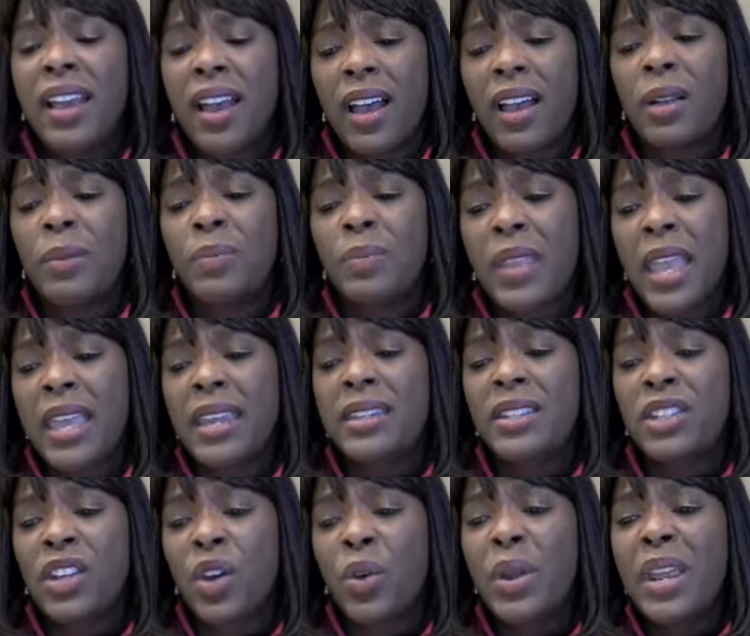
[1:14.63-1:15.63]
And
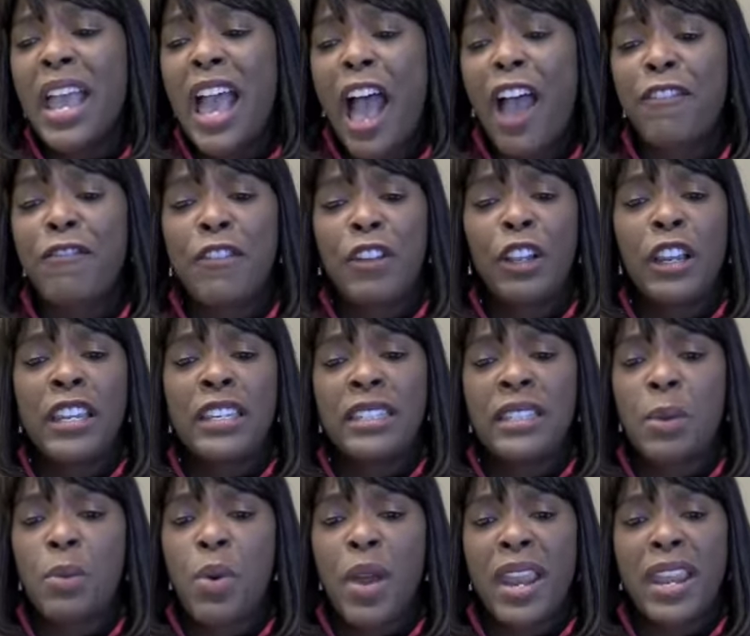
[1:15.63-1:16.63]
so I feel in
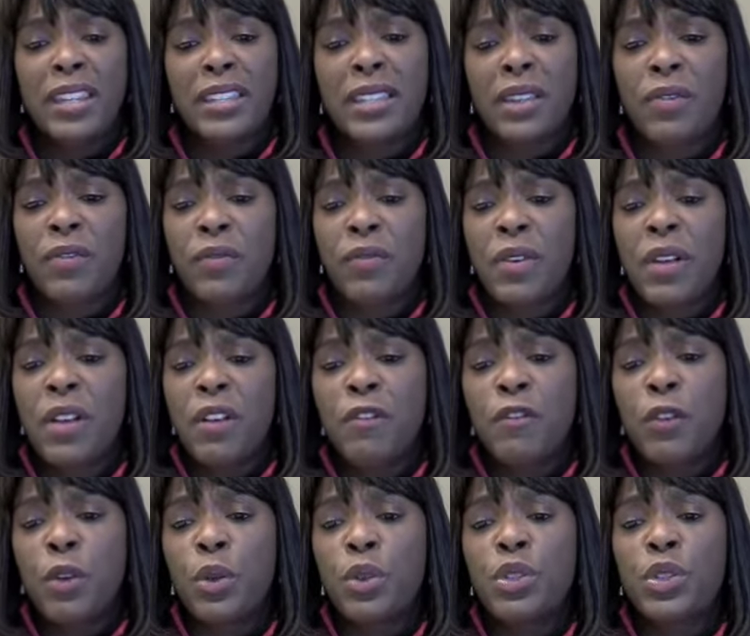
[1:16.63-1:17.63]
some ways it's a
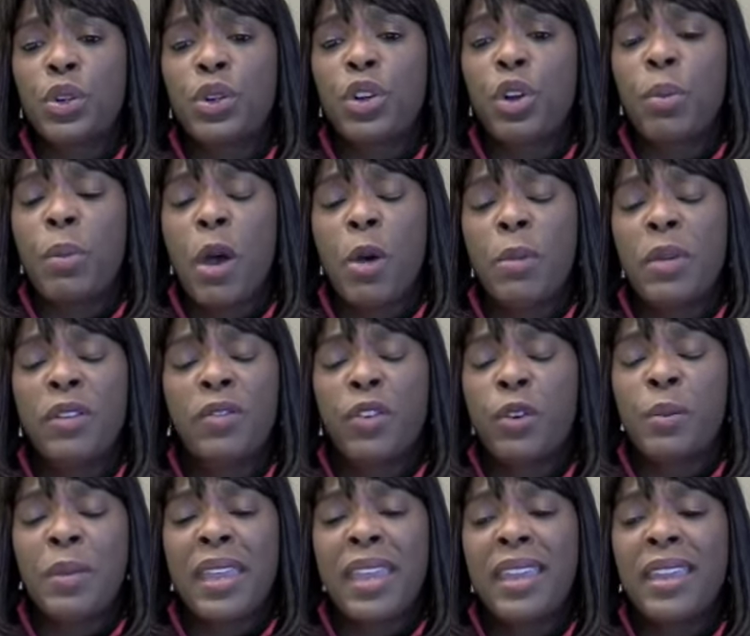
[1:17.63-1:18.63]
full circle moment for
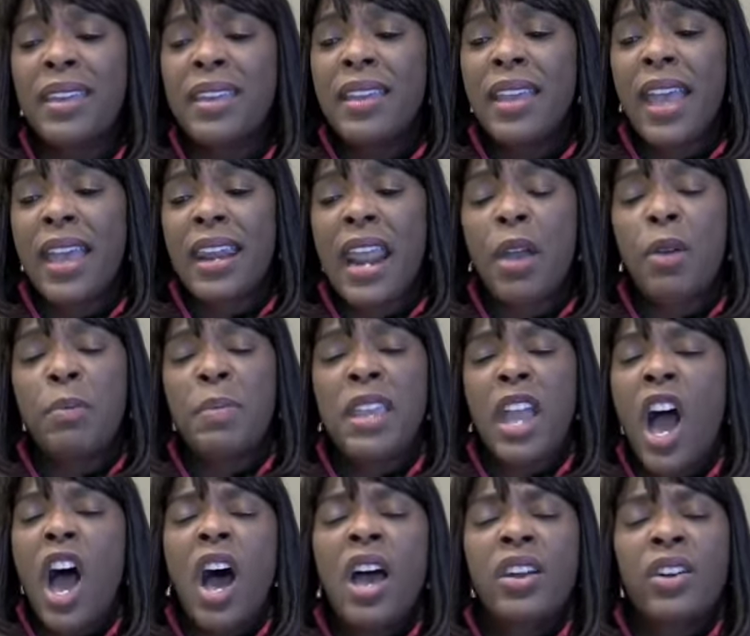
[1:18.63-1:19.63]
me, and I would be
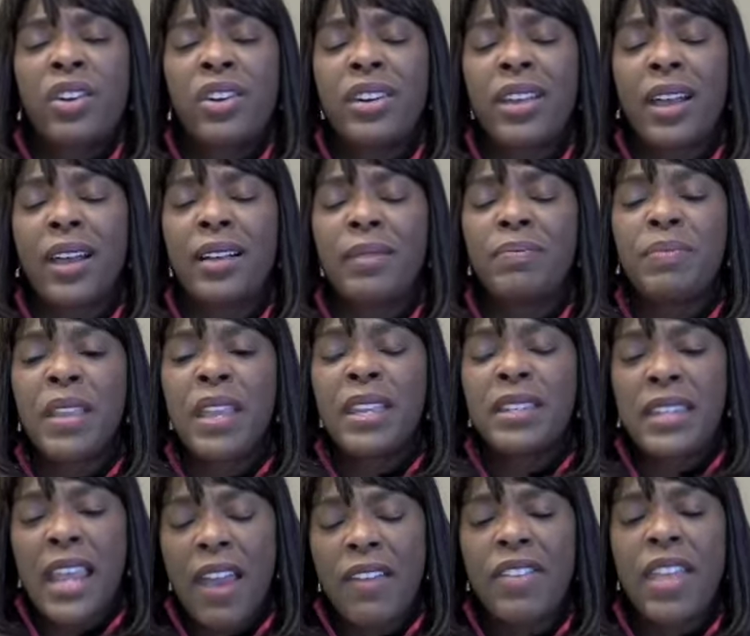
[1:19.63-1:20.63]
honored
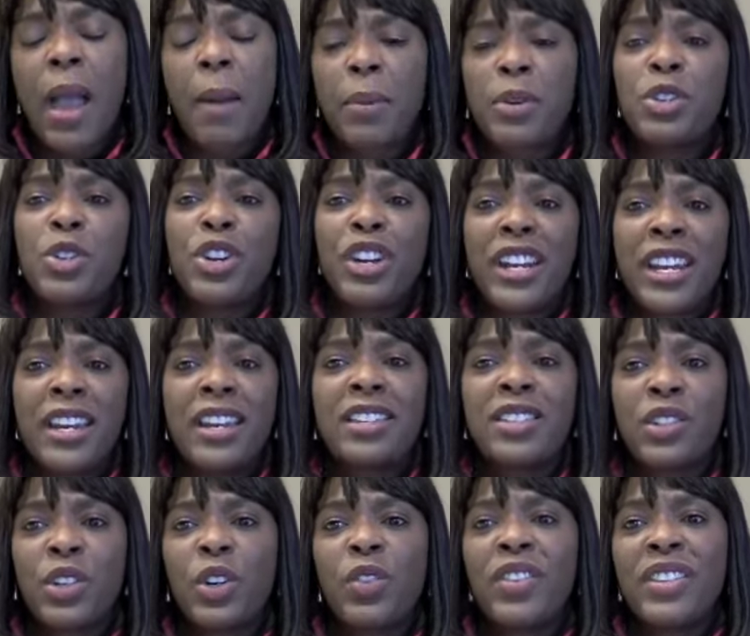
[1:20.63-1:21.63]
to have the opportunity to
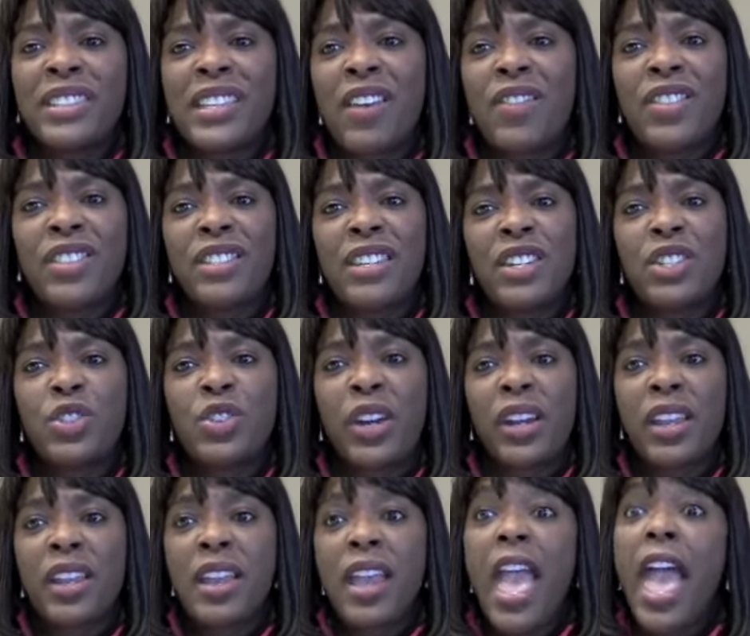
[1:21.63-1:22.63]
serve the 7th
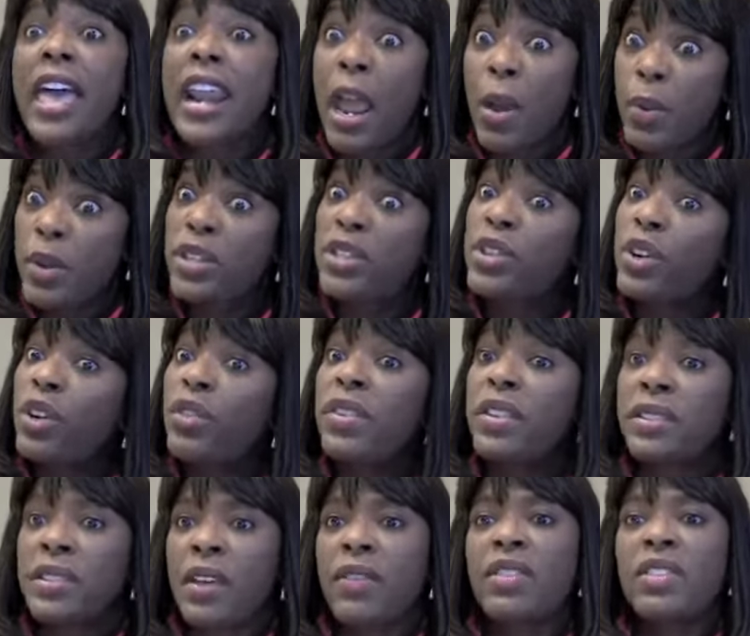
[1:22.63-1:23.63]
District, and I would serve the
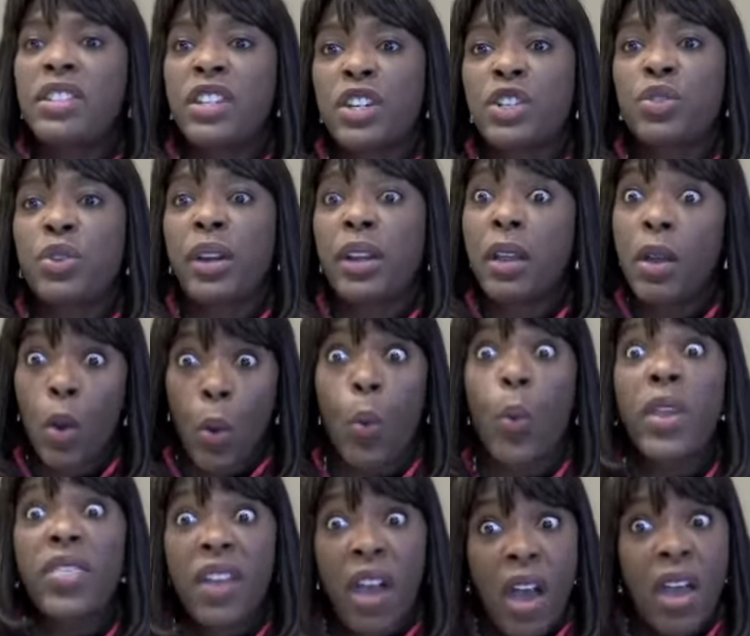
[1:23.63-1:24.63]
7th District
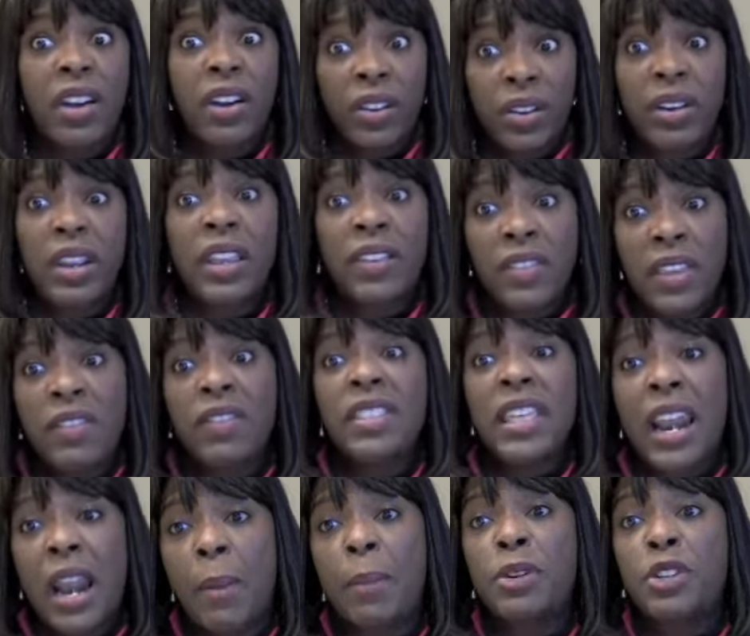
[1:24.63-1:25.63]
with honor if
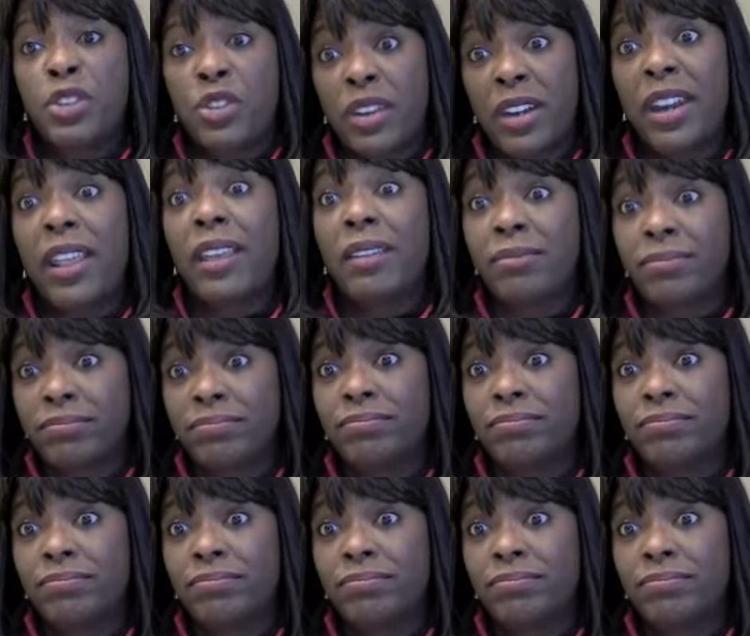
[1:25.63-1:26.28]
given that opportunity.